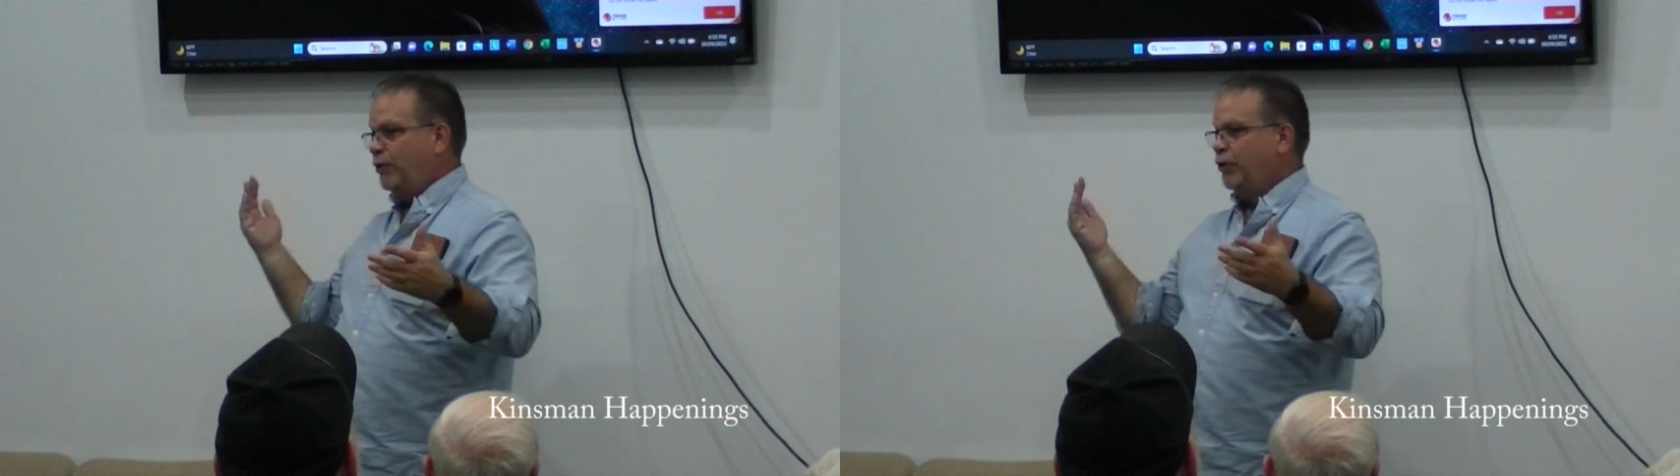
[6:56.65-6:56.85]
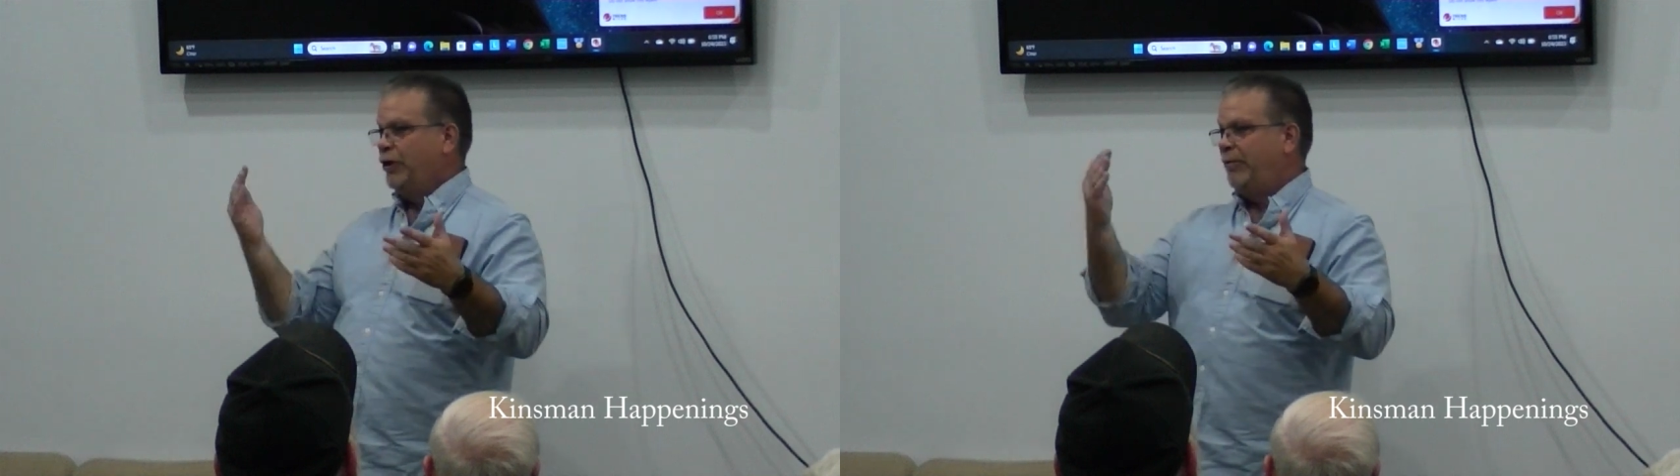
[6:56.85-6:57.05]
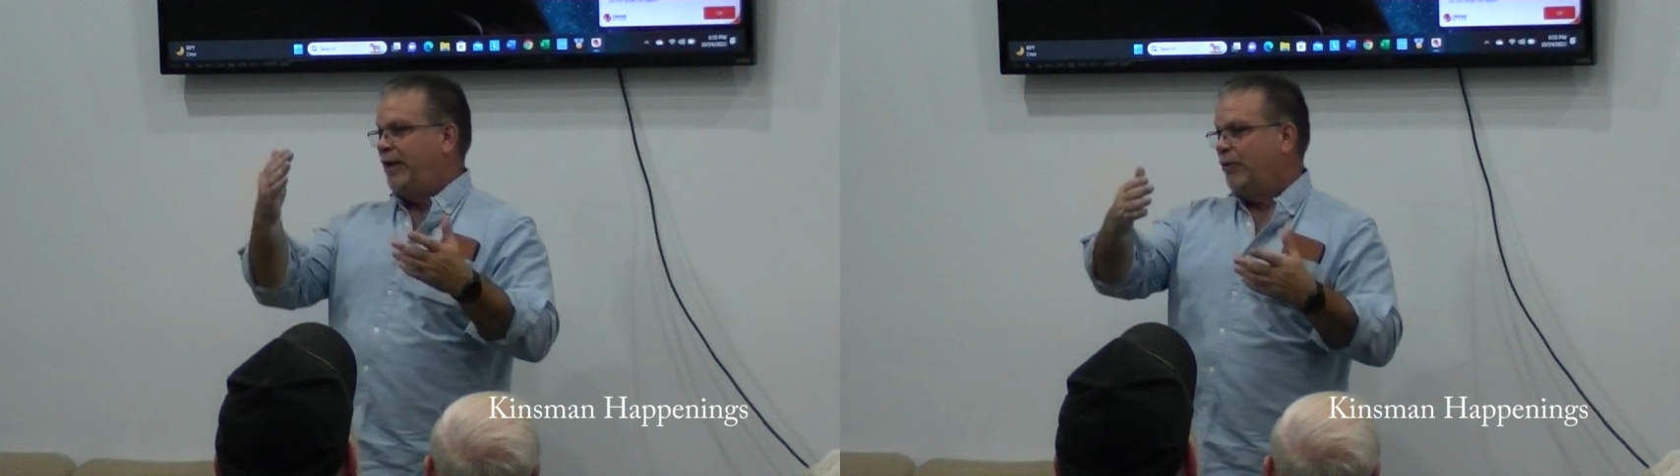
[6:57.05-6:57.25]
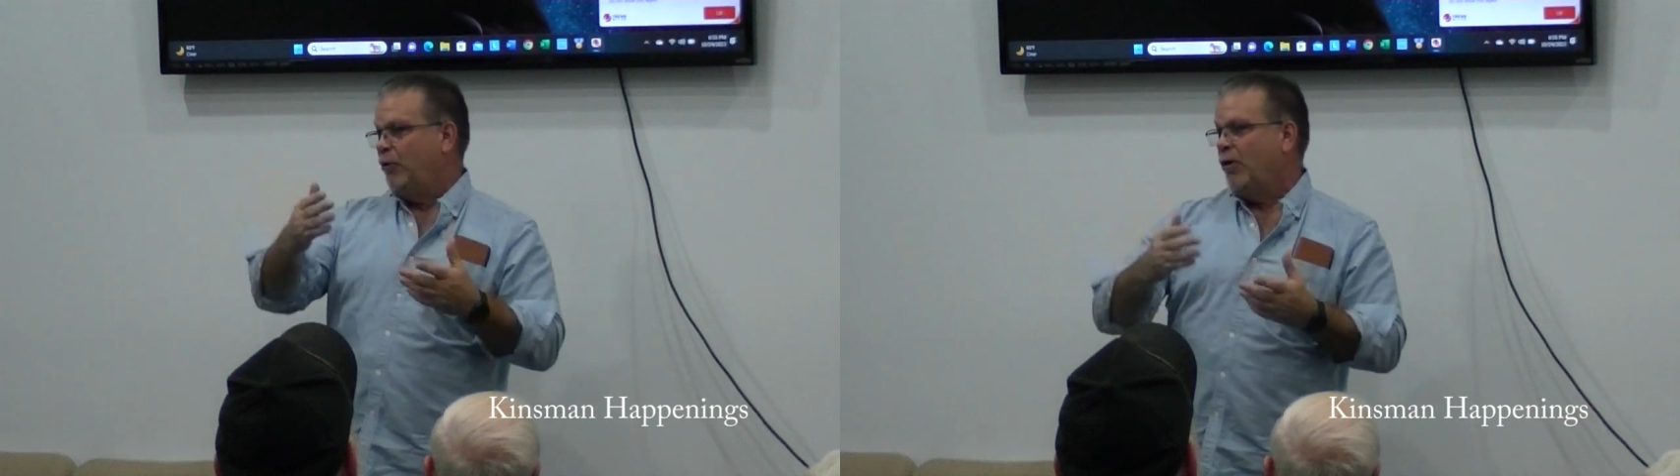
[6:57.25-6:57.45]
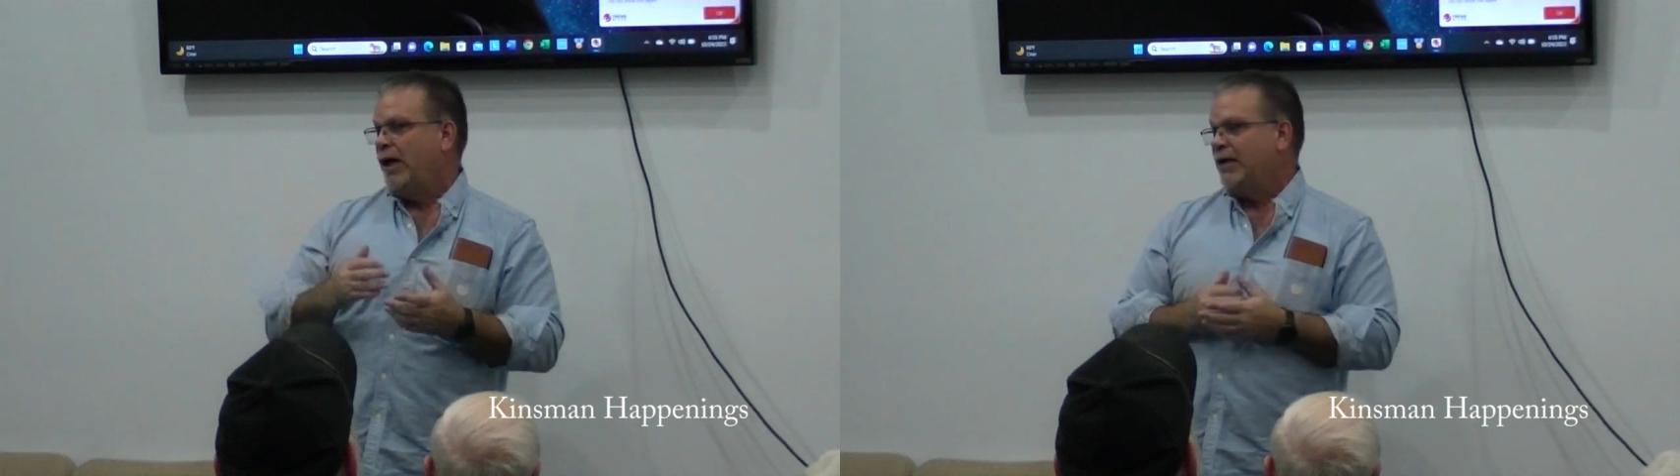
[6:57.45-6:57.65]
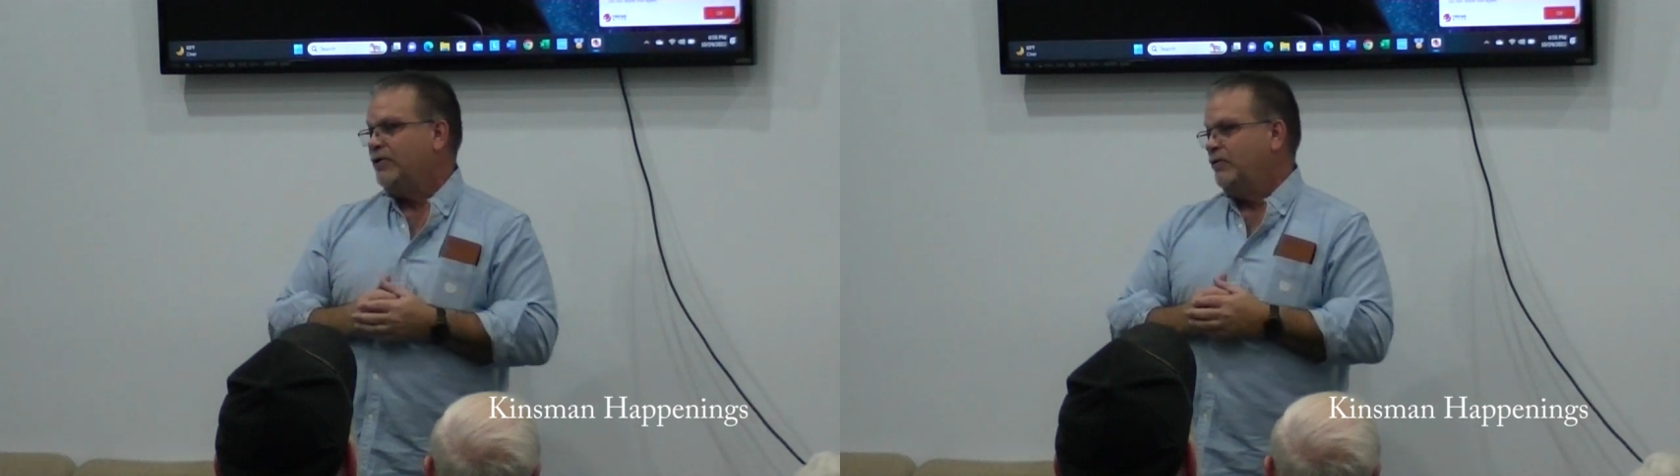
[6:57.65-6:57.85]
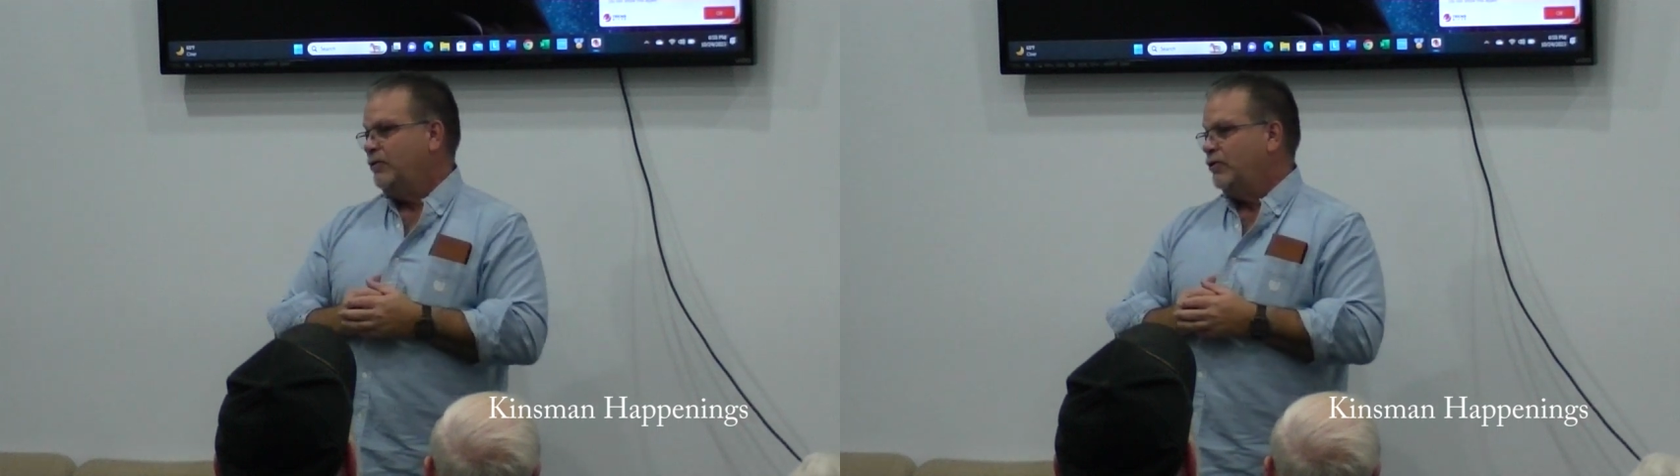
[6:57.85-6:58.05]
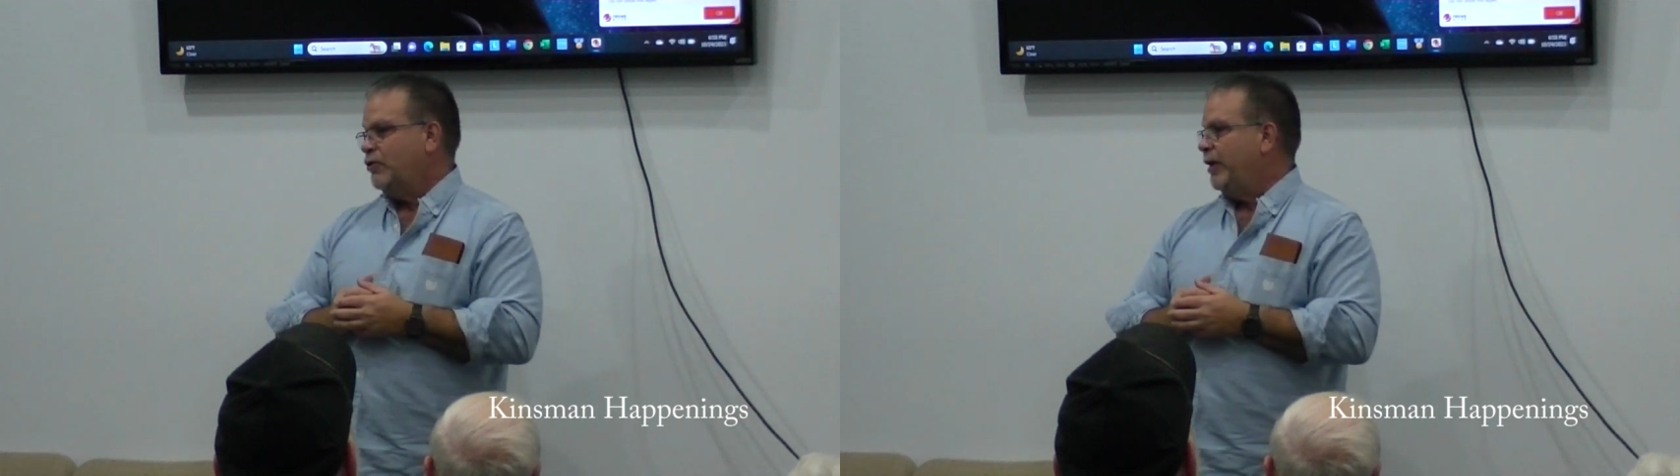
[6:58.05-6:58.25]
you're going to be able to walk
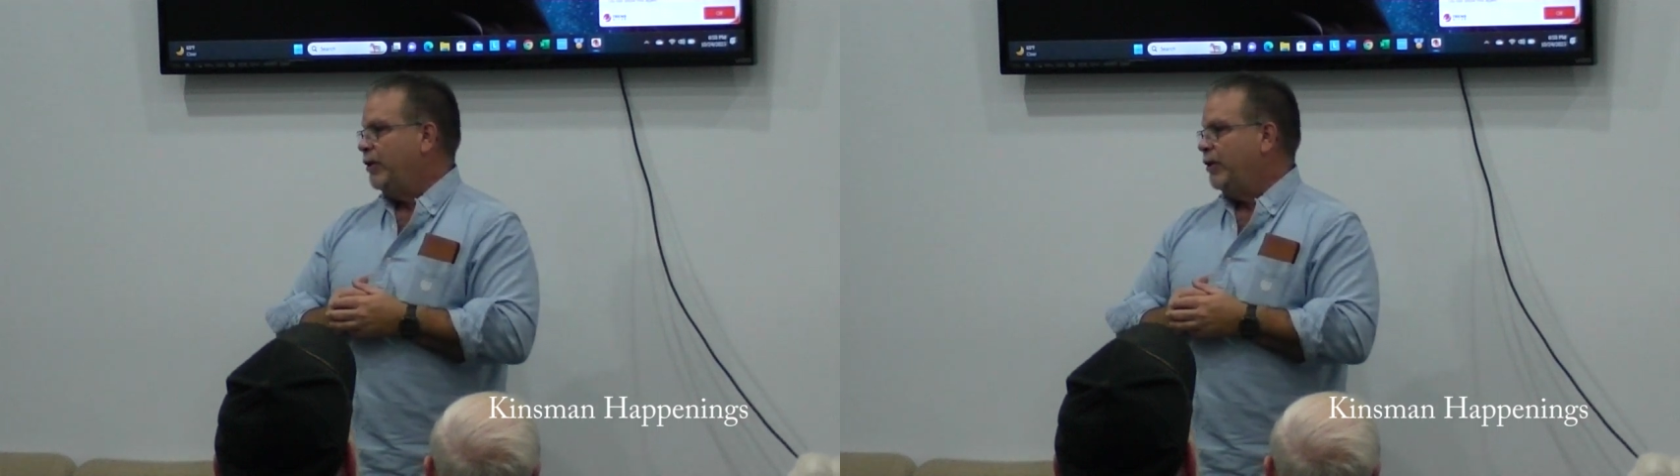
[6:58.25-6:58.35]
straight